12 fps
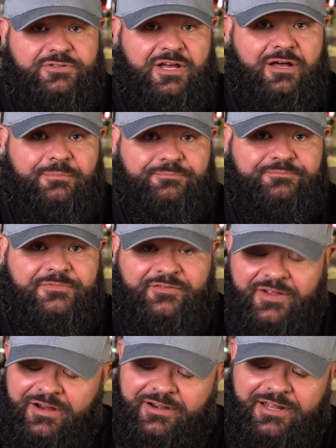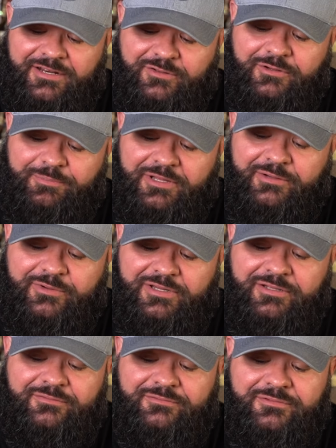Tom, if Harry and I do a pick with
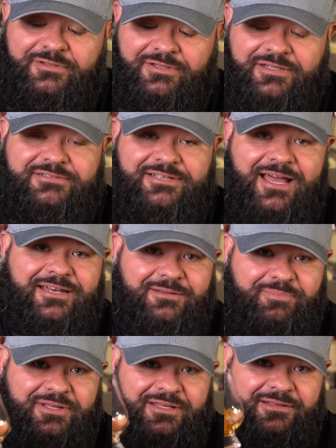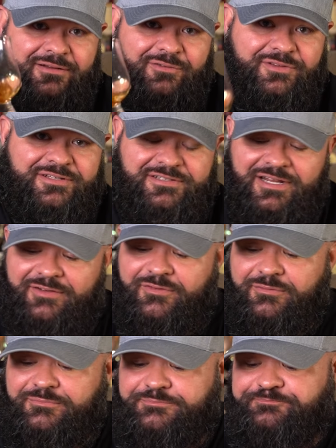you, it's got to be on this level.